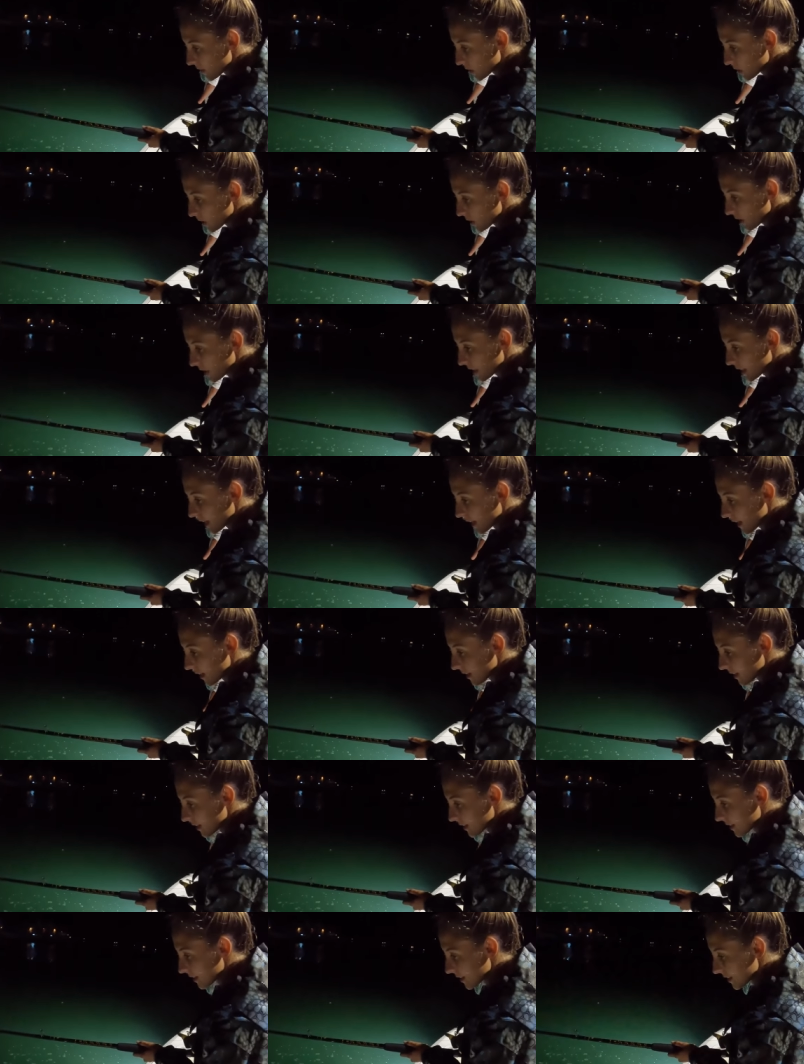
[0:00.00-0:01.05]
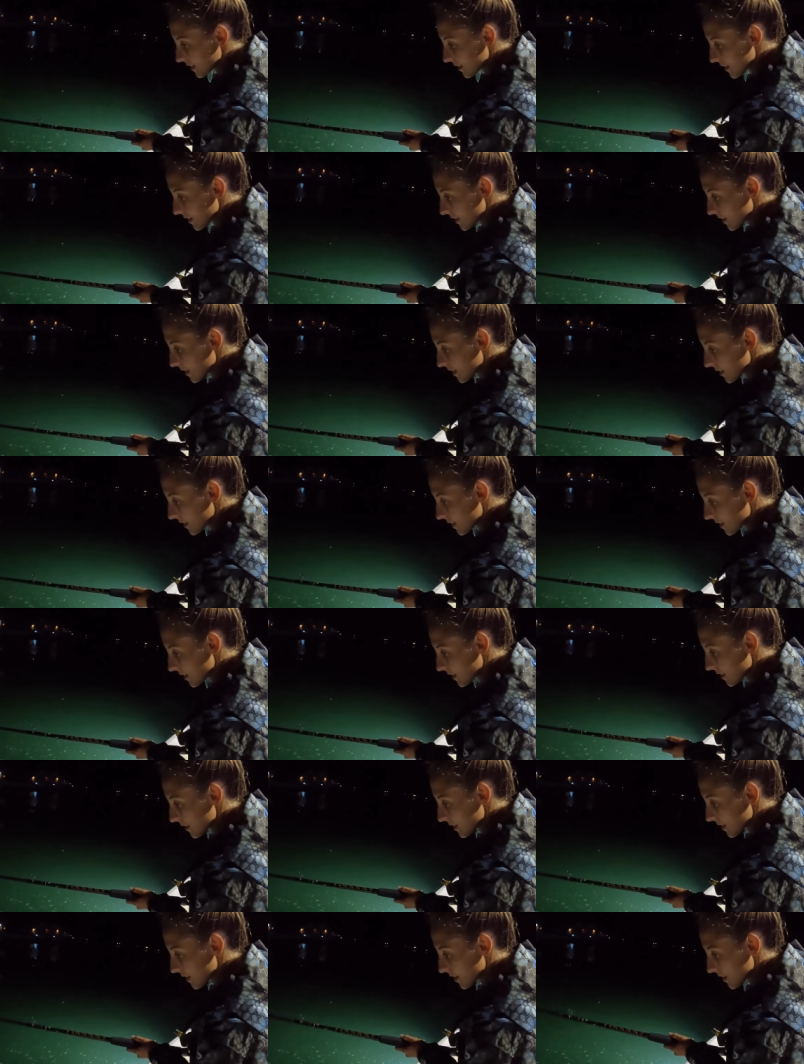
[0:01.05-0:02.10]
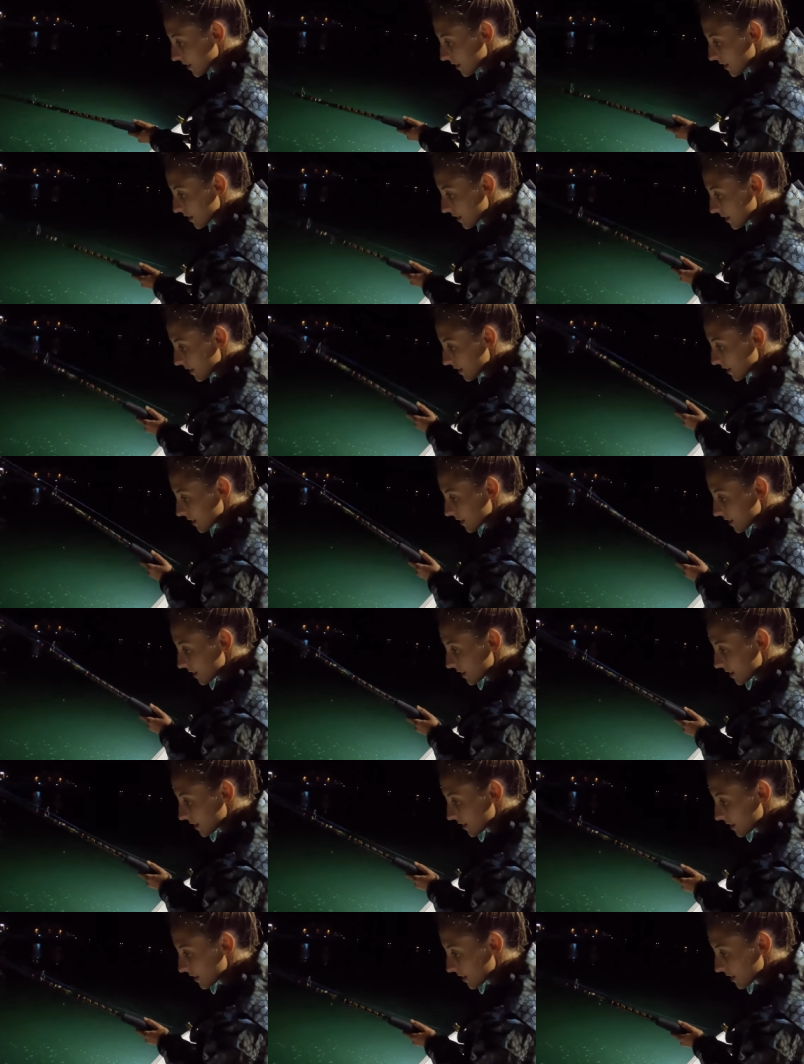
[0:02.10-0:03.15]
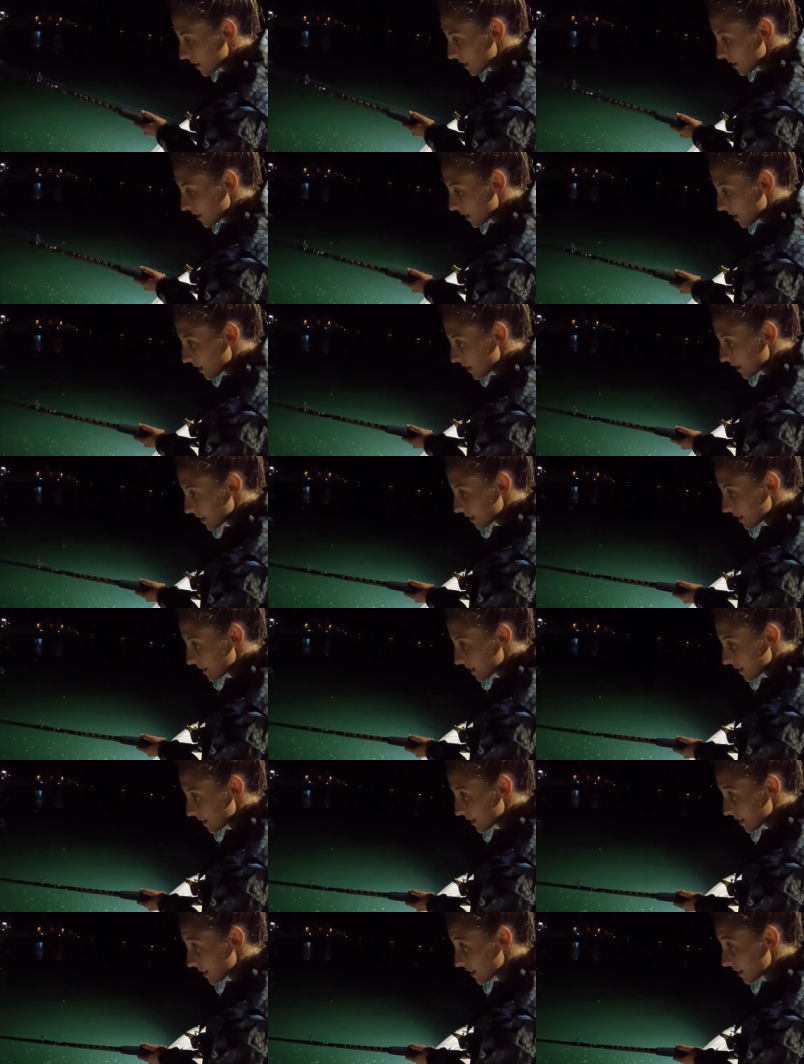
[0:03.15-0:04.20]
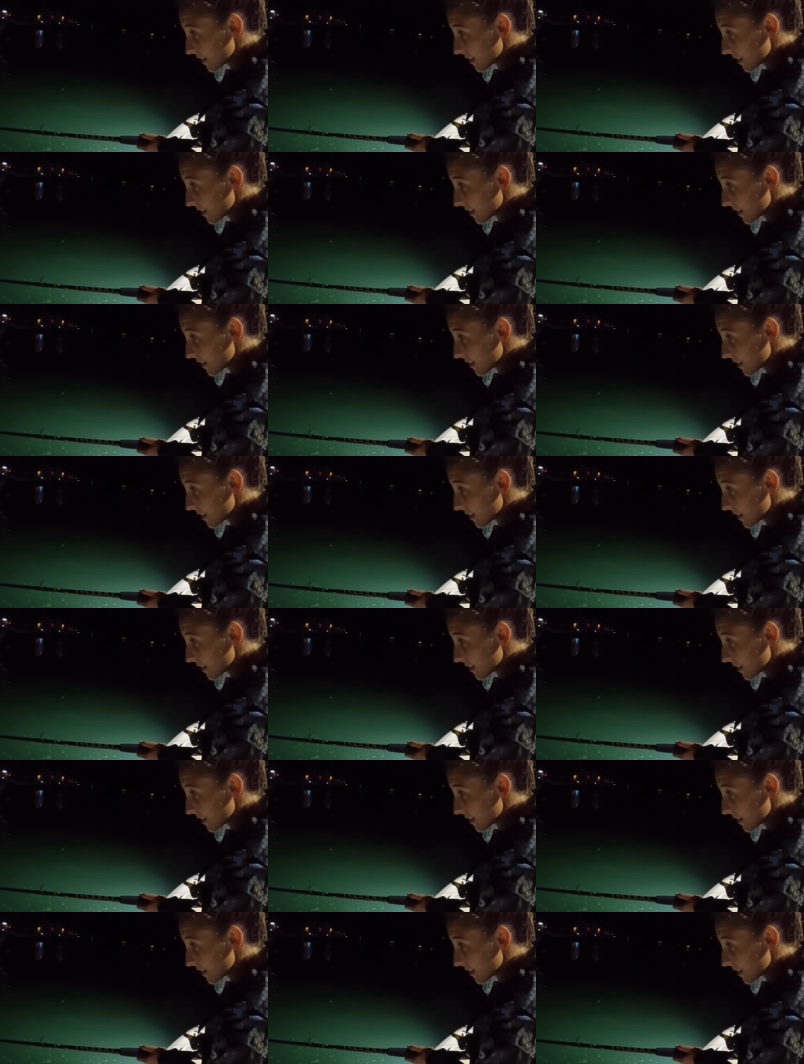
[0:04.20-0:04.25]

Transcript: They're looking at it. We just bounce it down there. Keep bouncing it.